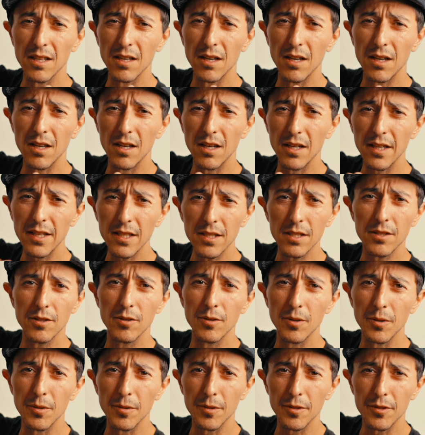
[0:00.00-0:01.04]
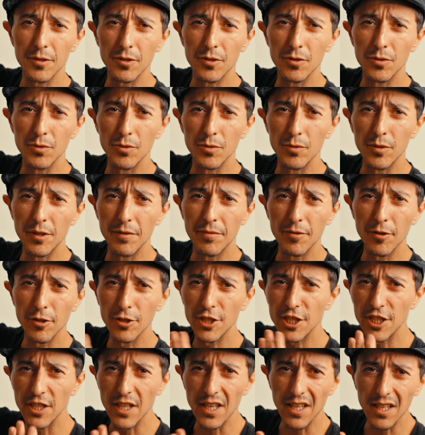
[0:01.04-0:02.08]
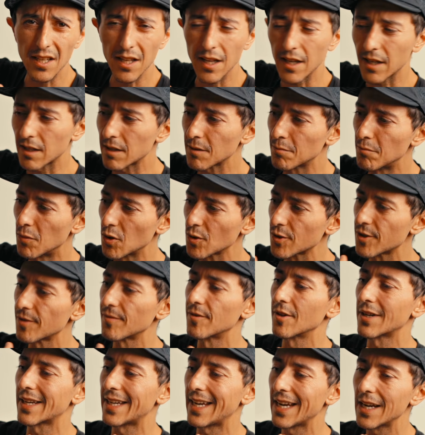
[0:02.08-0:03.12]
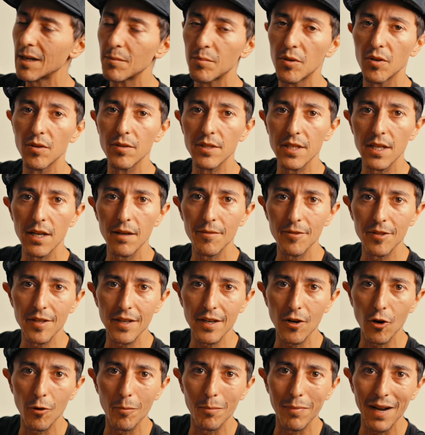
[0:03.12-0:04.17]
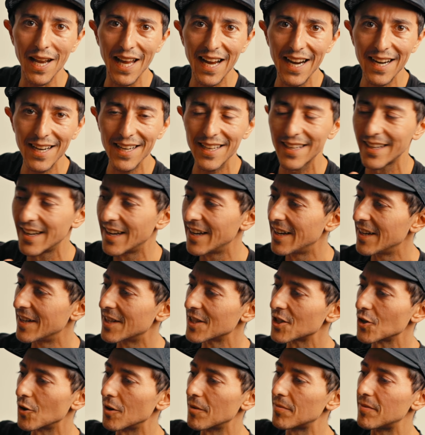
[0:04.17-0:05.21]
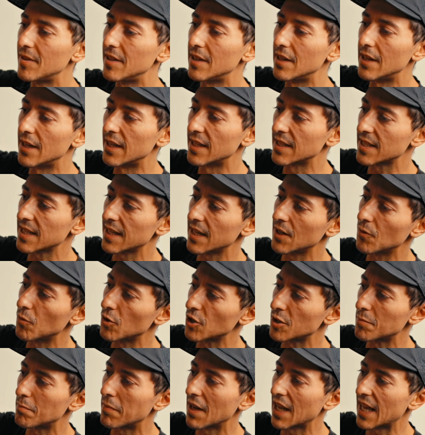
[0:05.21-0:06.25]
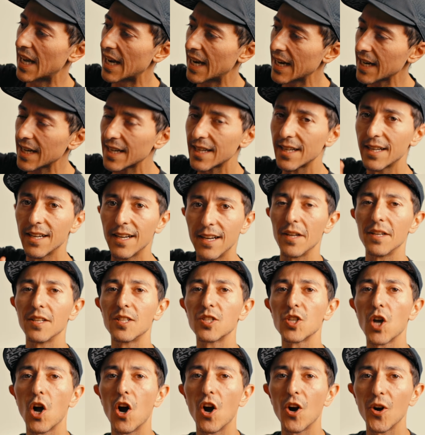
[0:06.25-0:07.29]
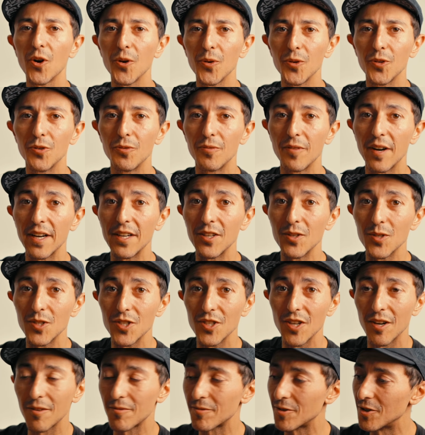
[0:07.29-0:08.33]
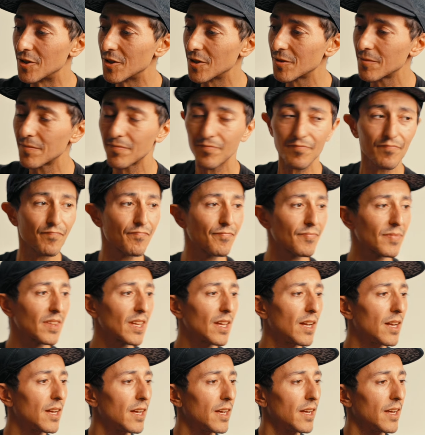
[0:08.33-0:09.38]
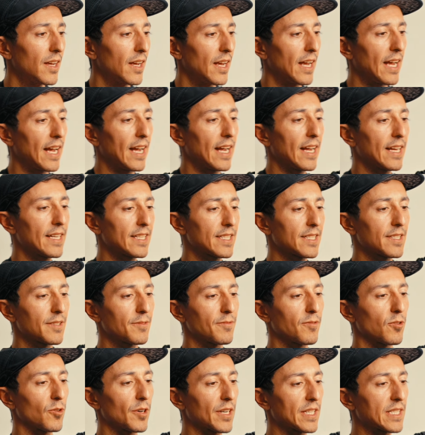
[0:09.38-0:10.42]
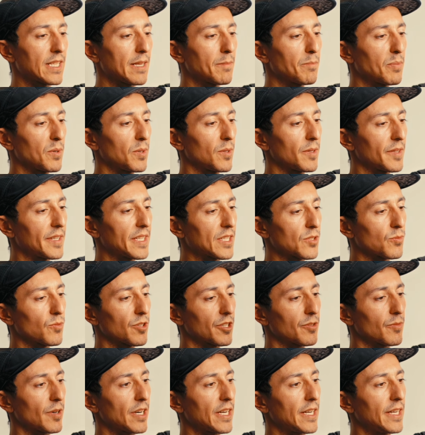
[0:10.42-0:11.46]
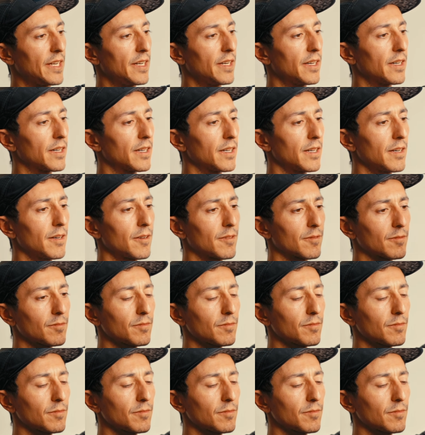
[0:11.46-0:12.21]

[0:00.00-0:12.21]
easier to differentiate. Most of the cables and everything are black. So if the inside was black, well, it's harder to find your stuff, As for example, this one right here,